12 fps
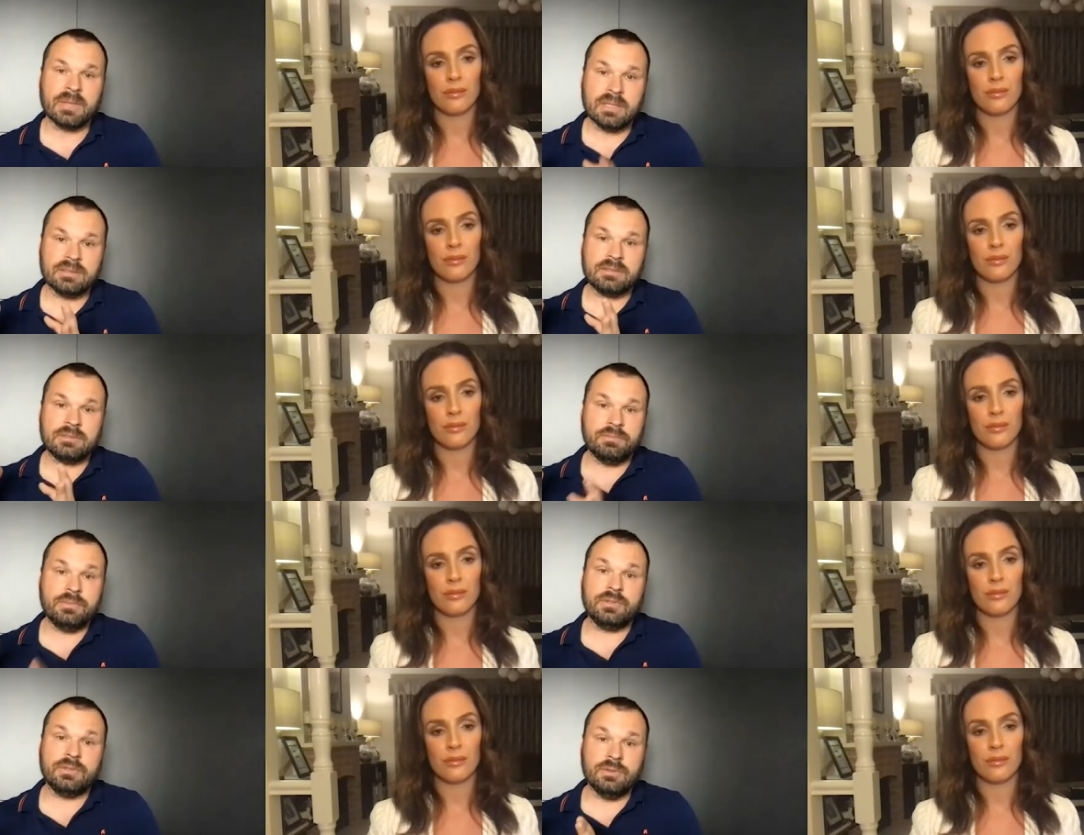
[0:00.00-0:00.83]
Speaker 1: to,
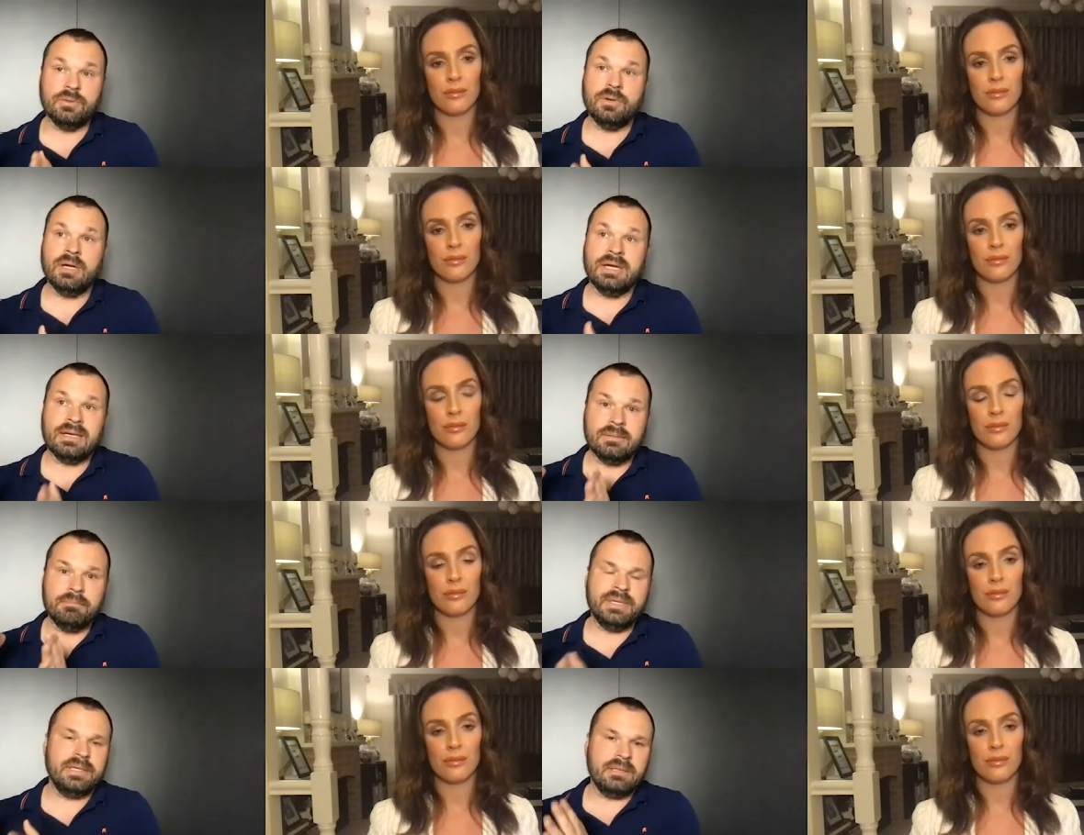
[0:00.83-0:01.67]
to
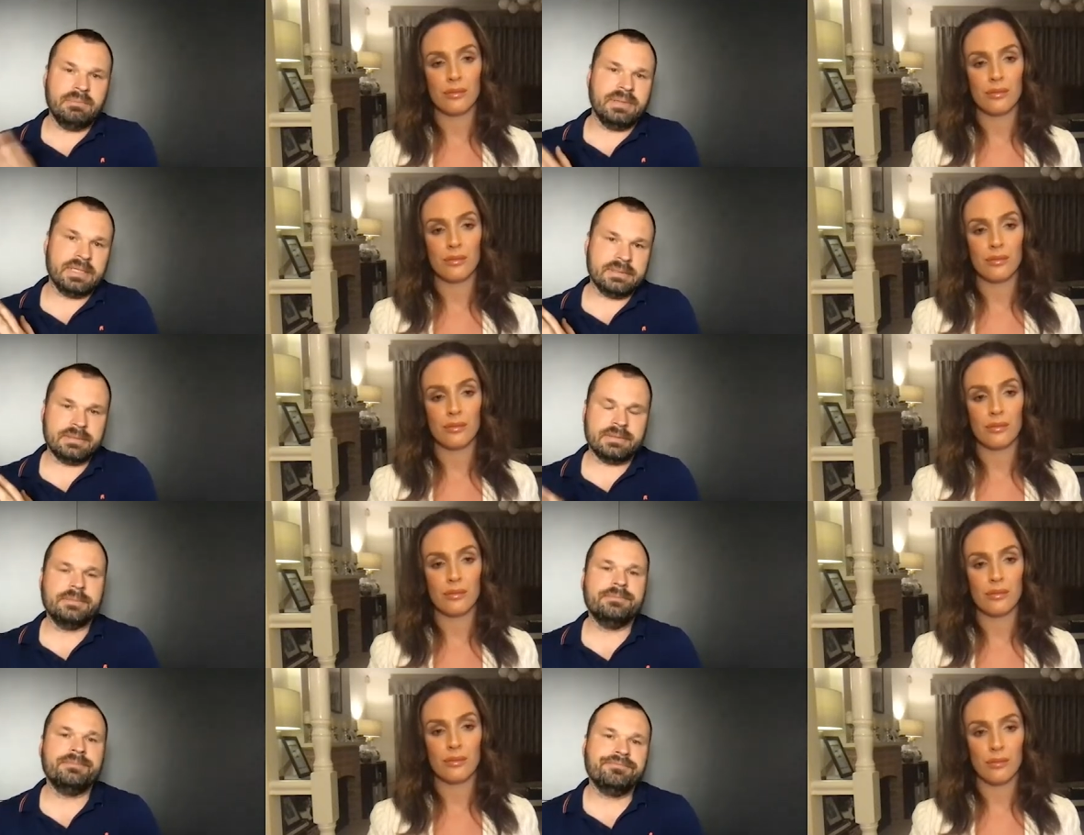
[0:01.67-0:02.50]
be the best.
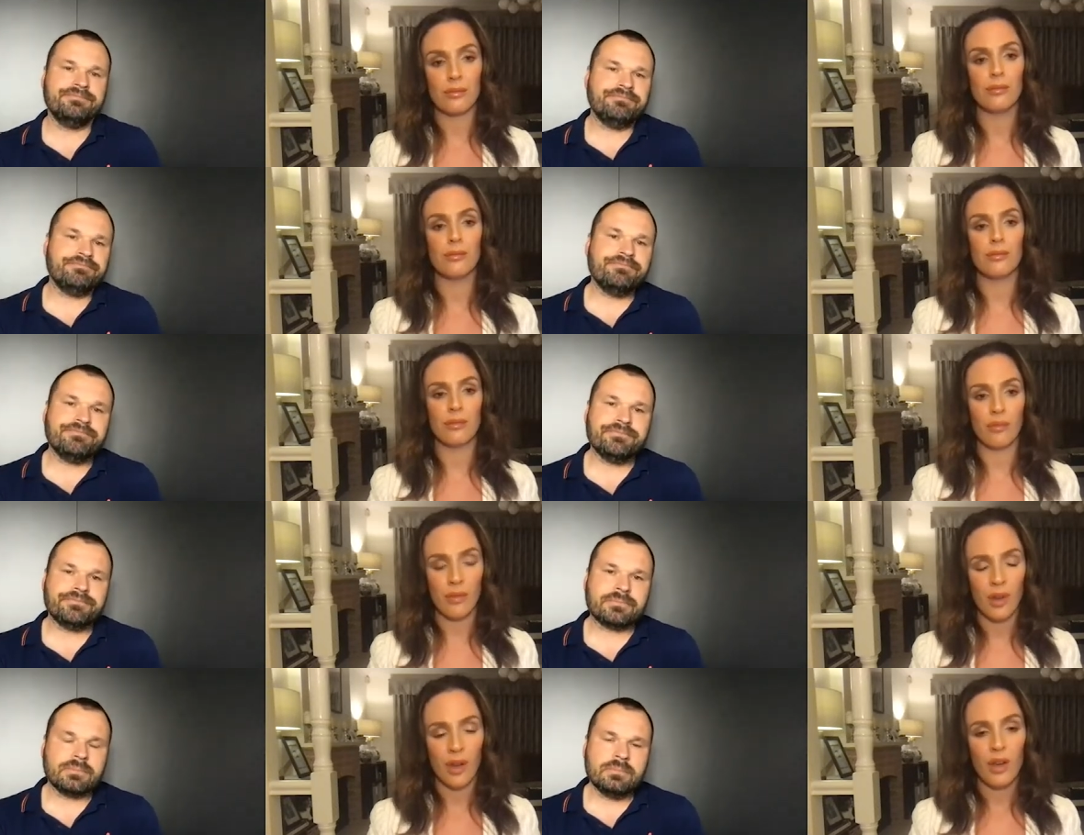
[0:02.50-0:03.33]
Speaker 2: Mm.
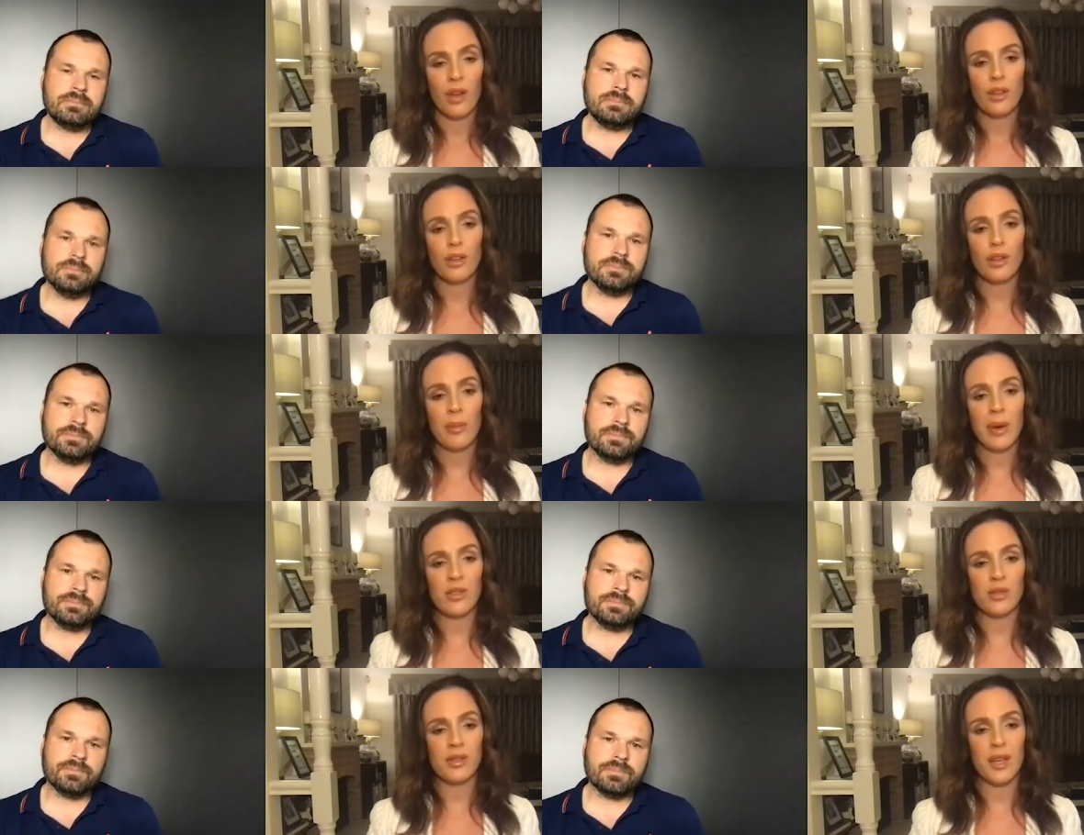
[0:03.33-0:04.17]
You made
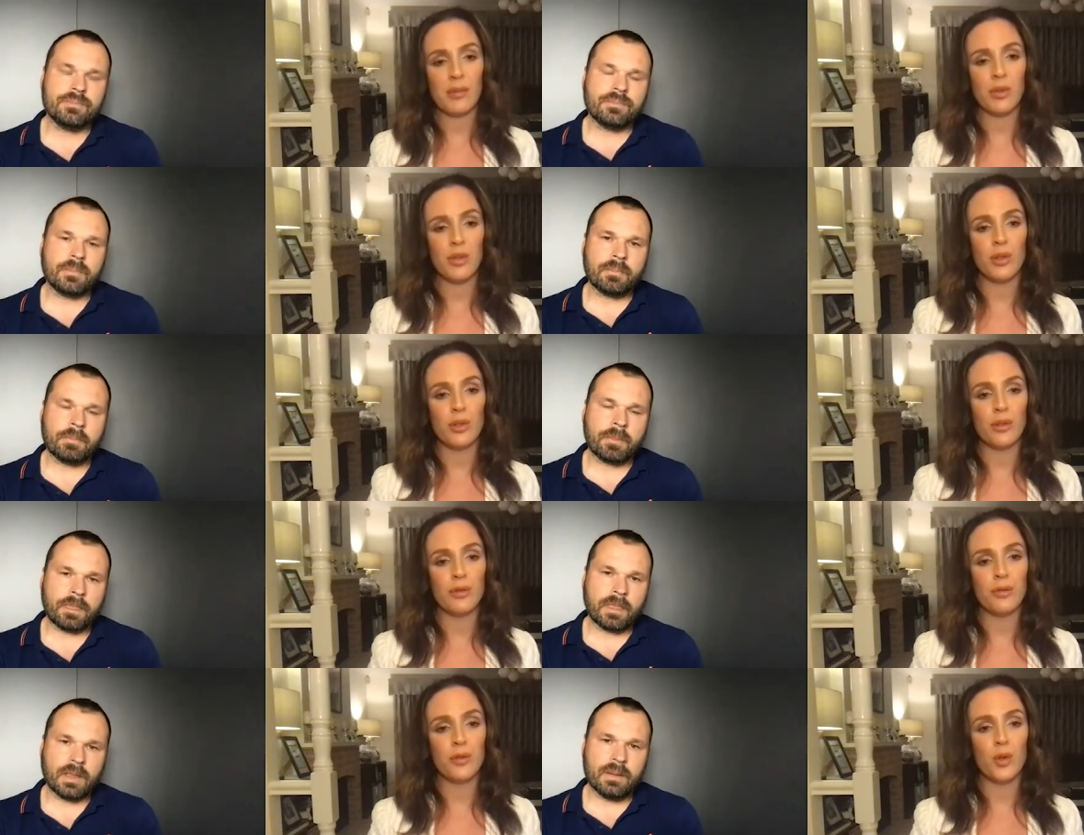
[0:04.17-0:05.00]
your debut
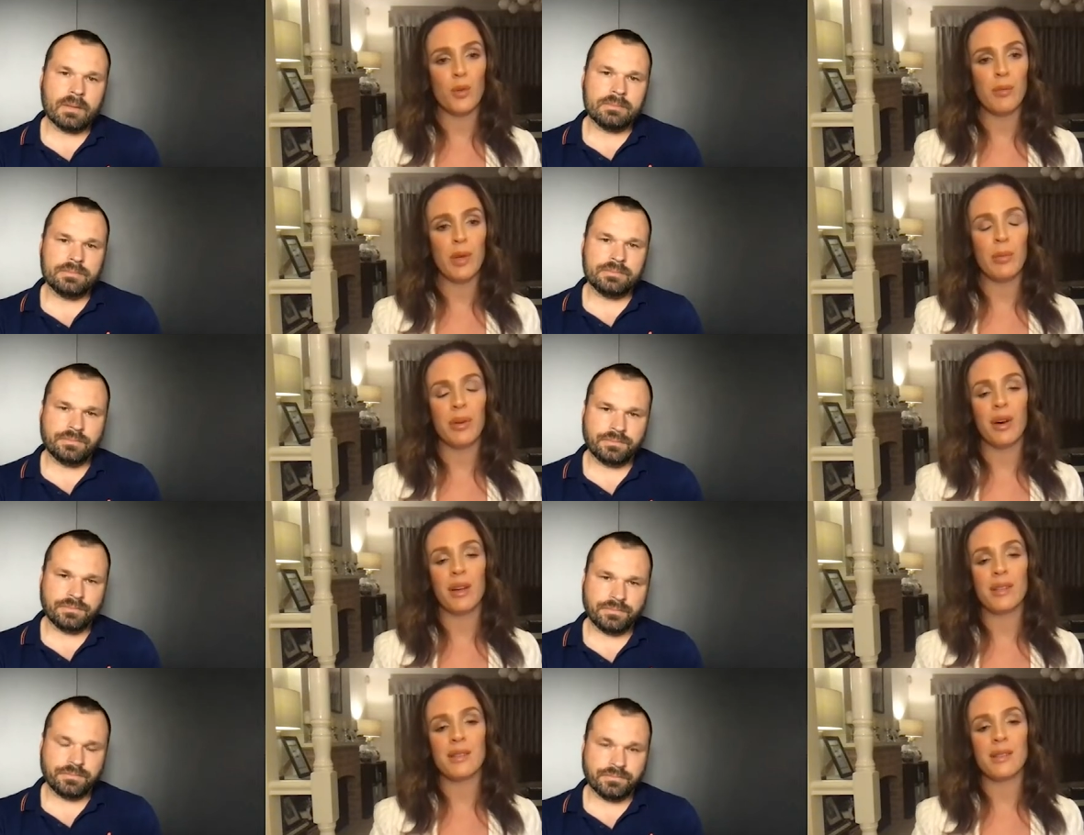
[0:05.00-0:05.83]
for Melbourne
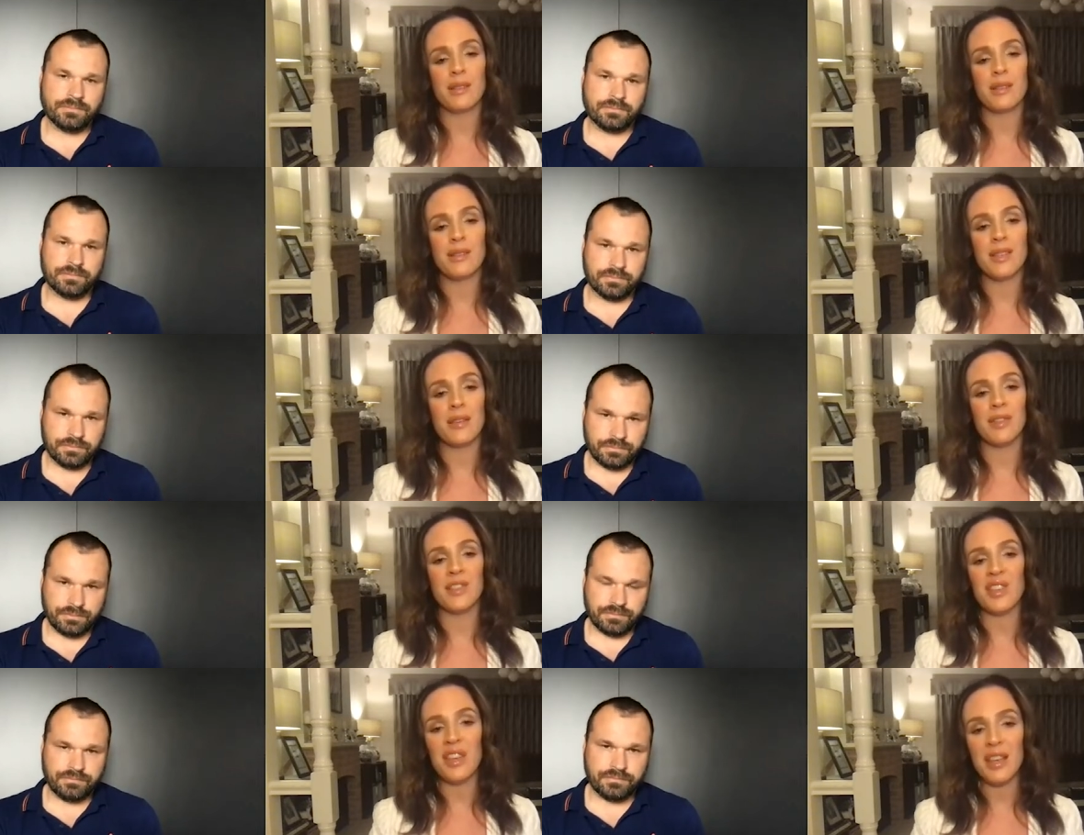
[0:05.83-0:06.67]
Knights at
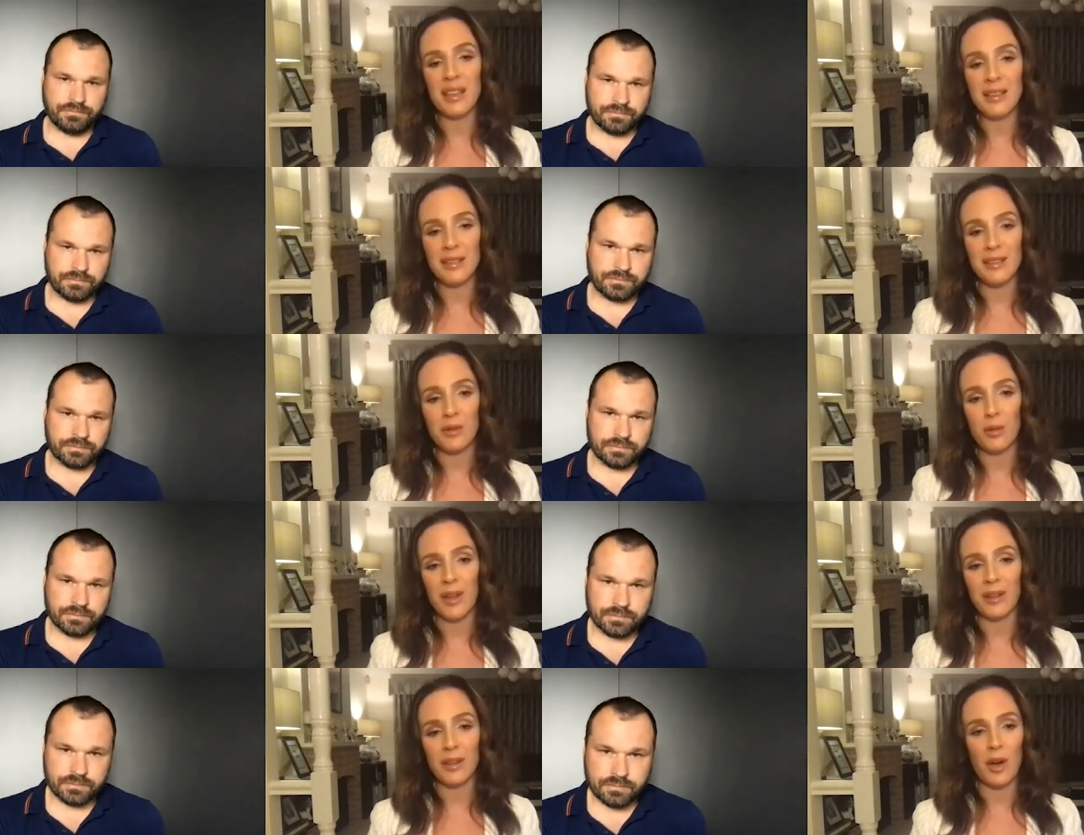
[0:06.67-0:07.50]
17. You won
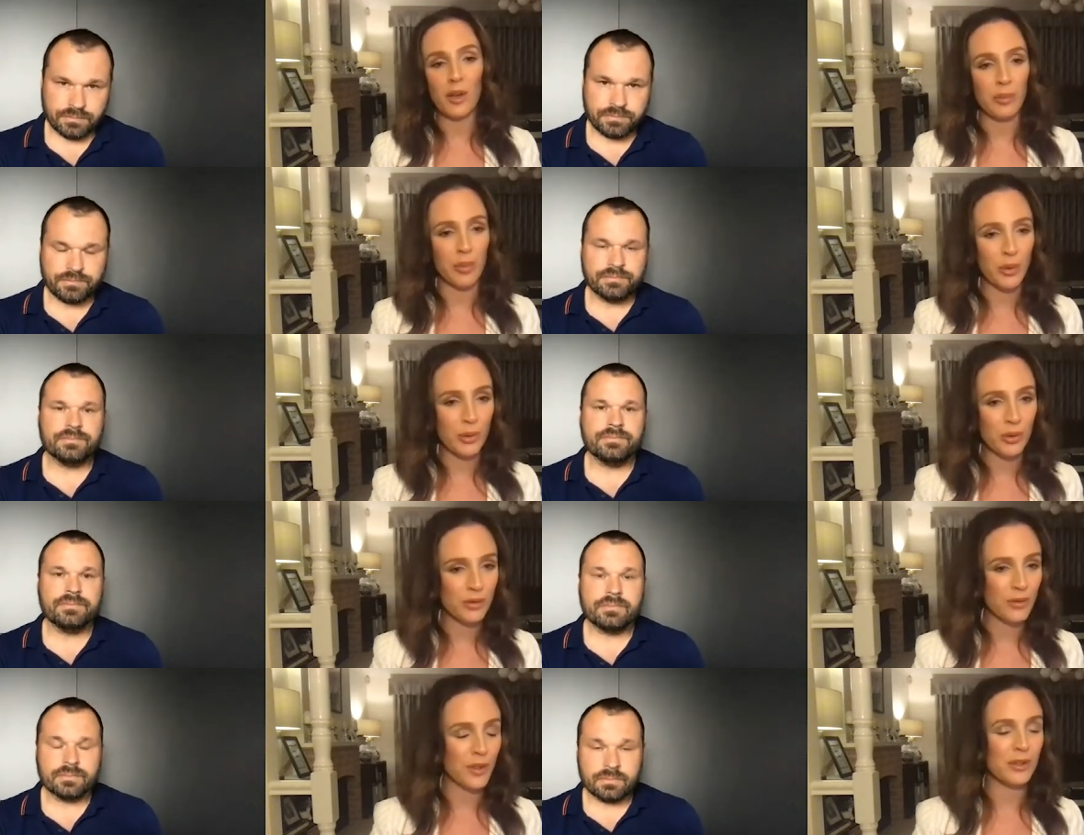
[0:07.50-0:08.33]
the Golden Boot
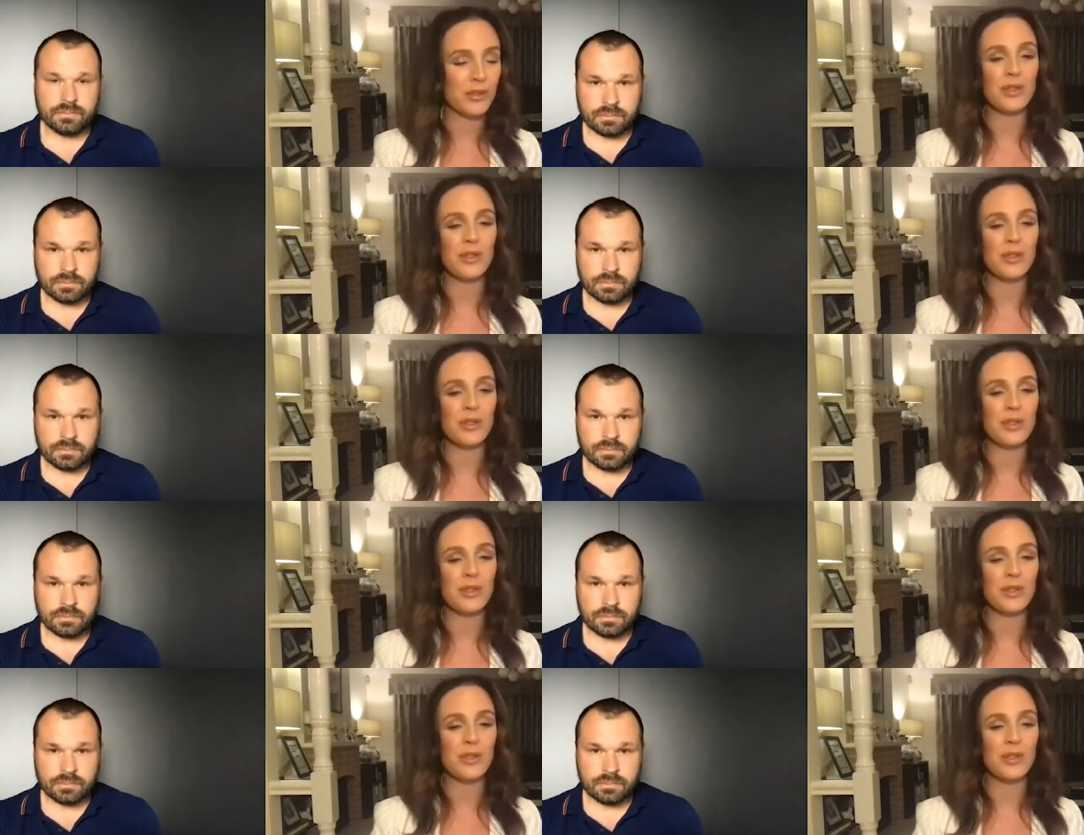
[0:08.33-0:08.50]
for the two